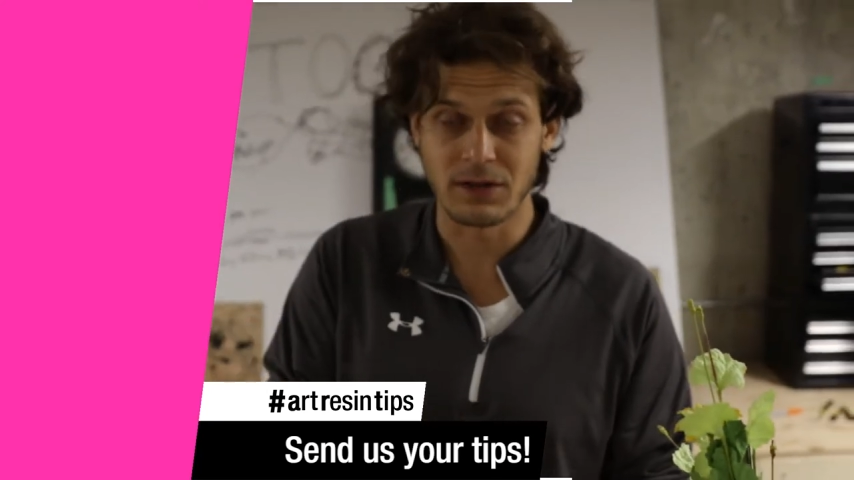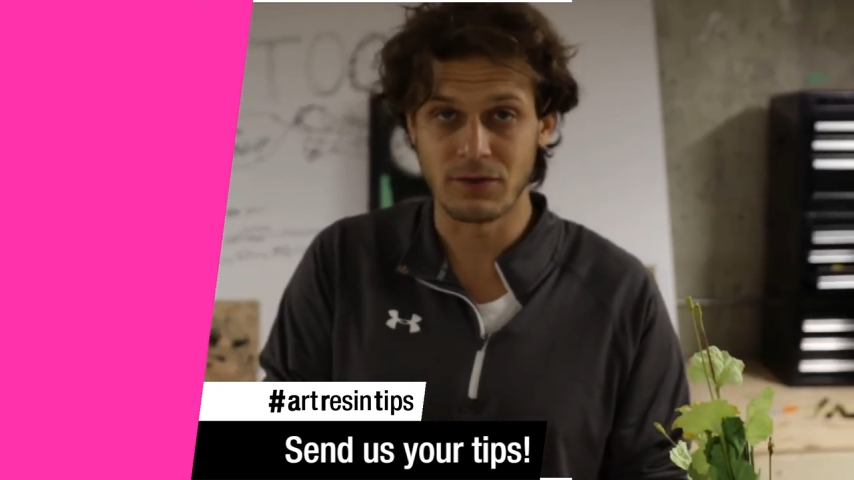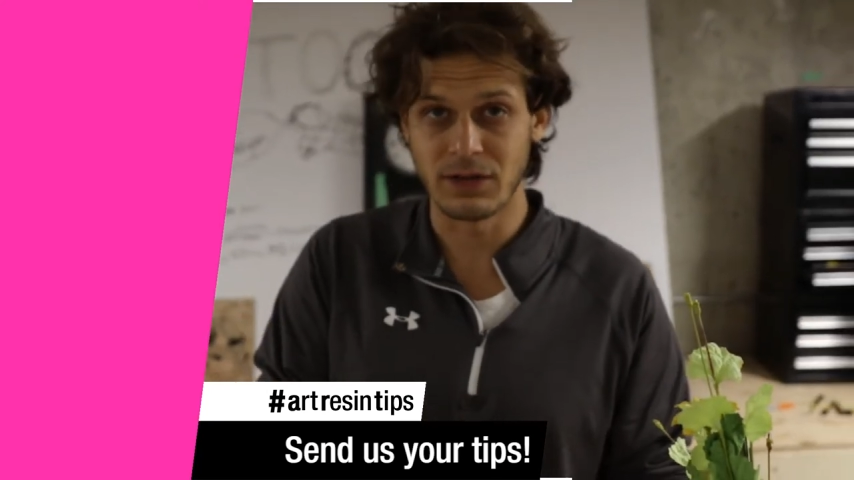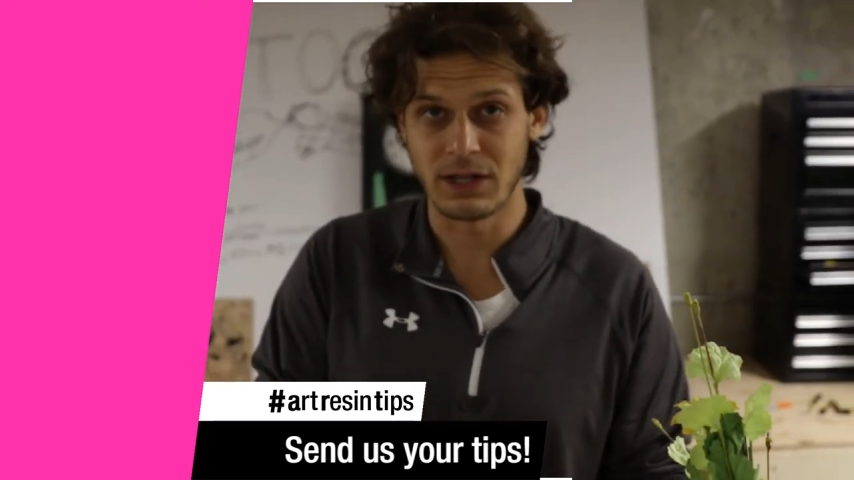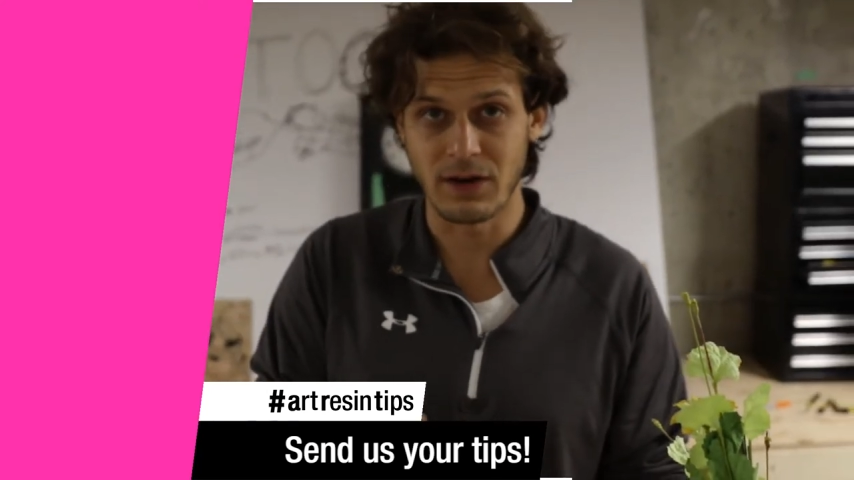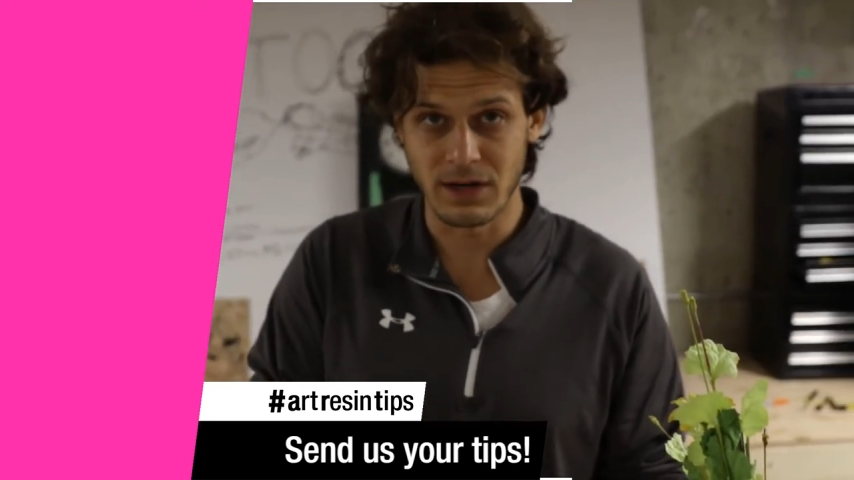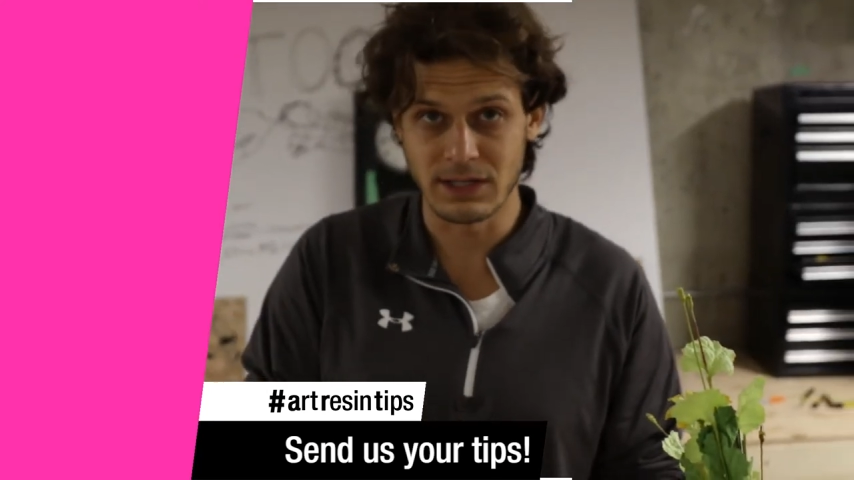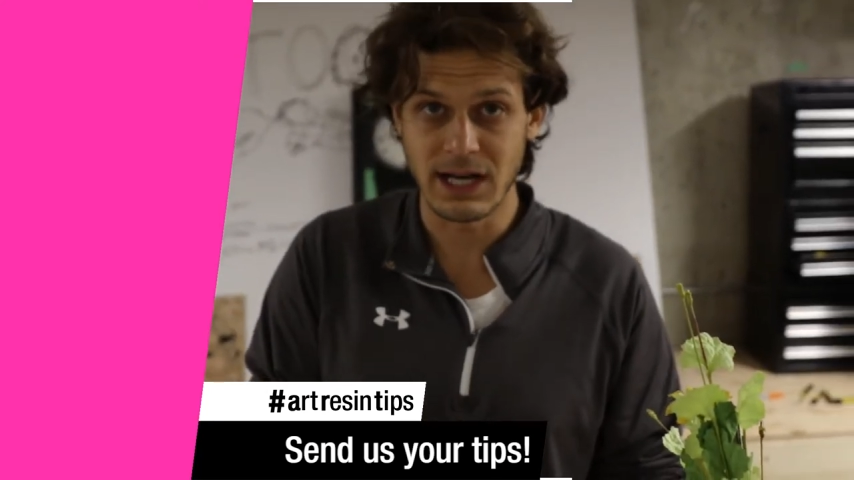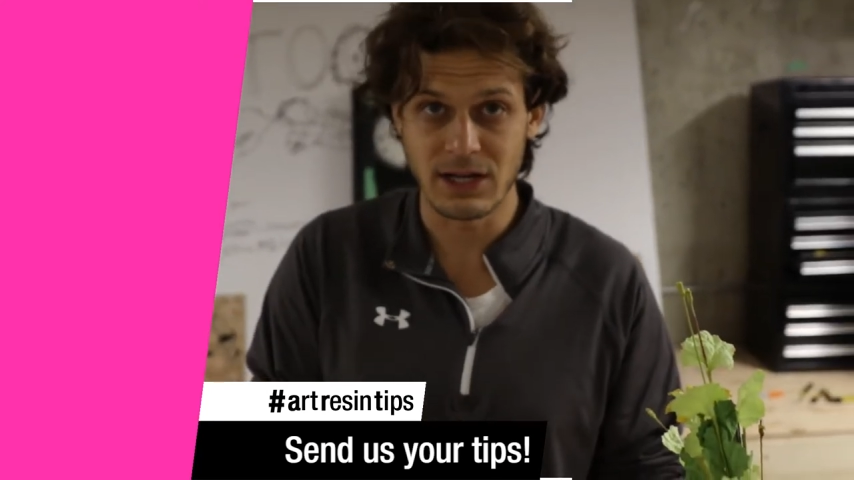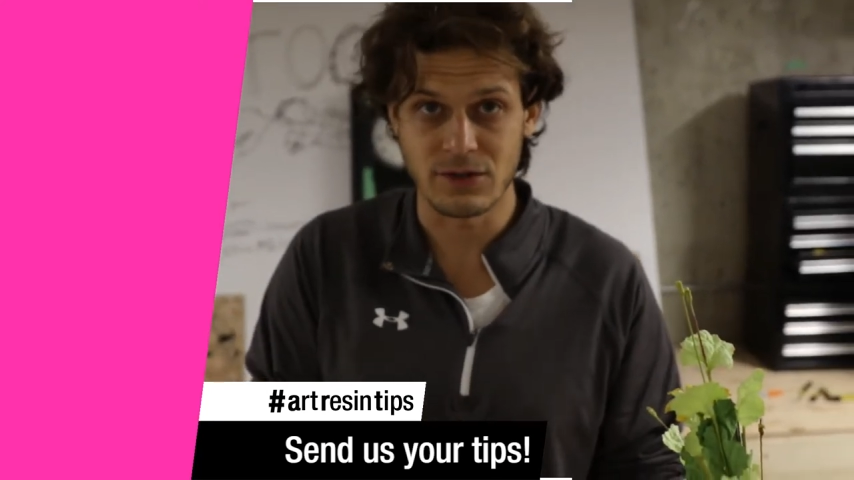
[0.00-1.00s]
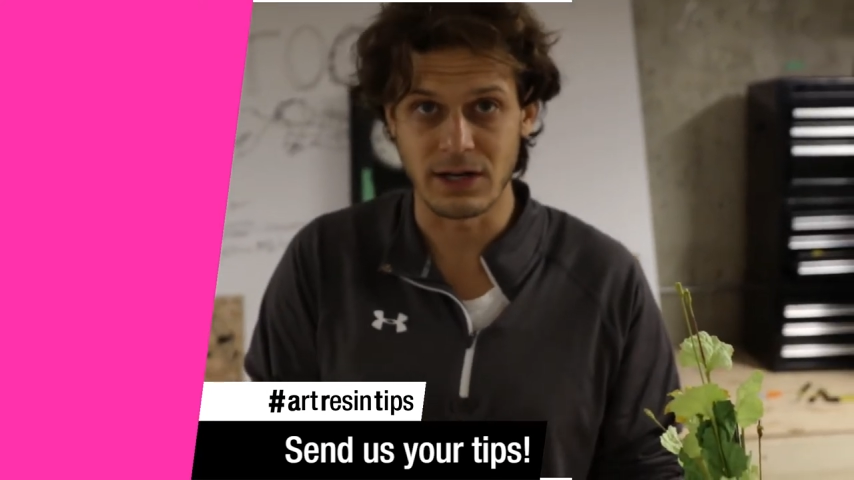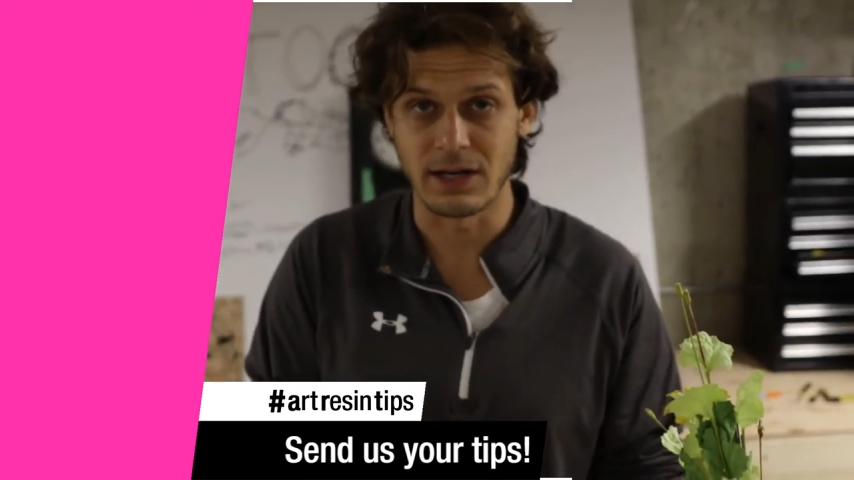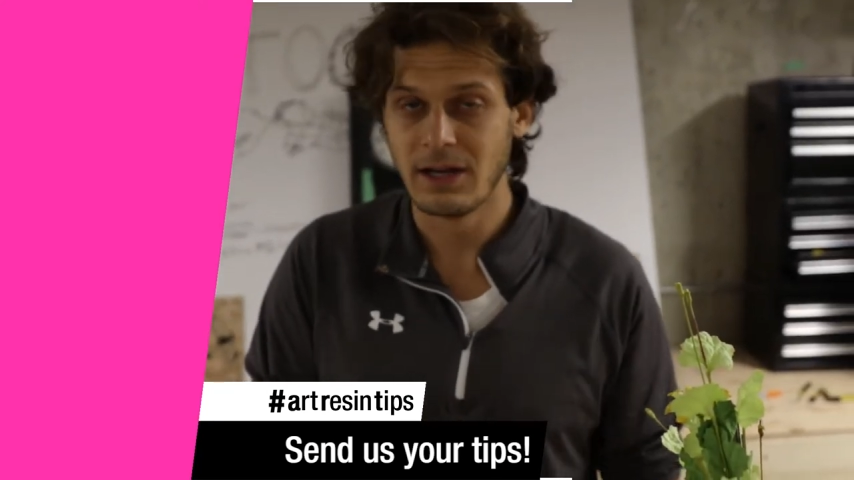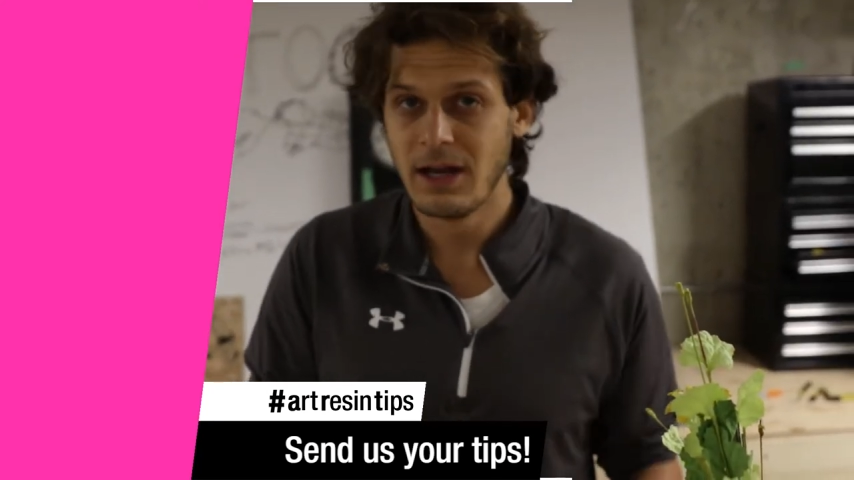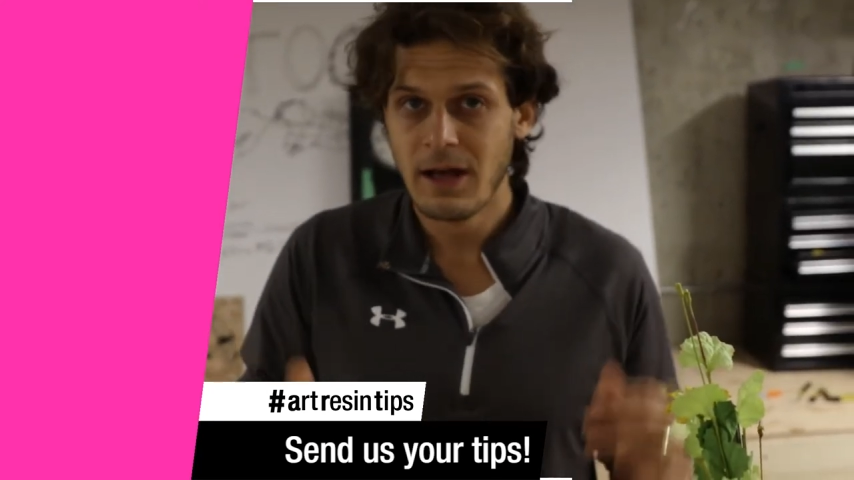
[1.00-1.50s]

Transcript: look really dark and saturated